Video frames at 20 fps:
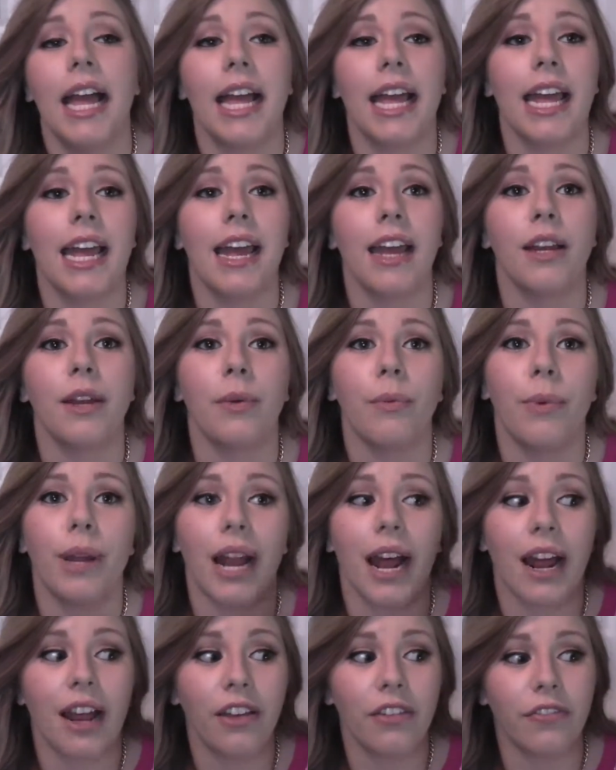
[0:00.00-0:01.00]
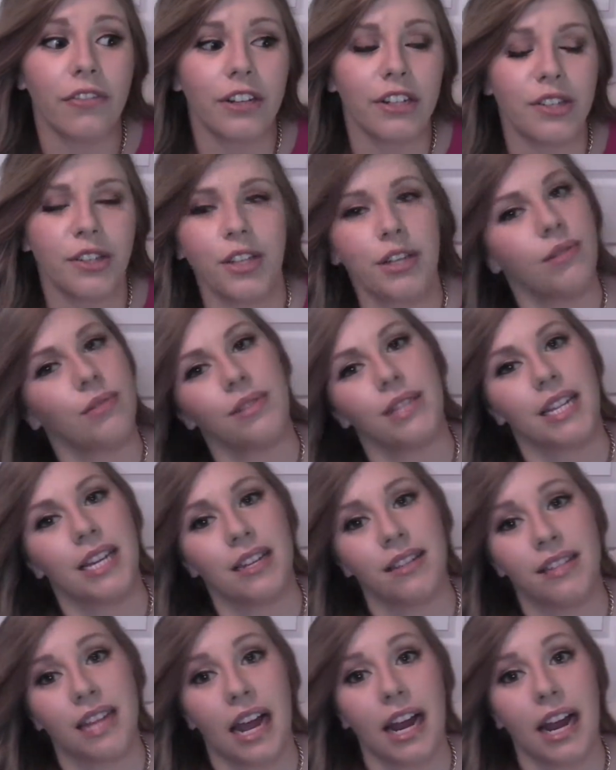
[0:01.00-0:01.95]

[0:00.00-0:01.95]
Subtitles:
And when I first used this,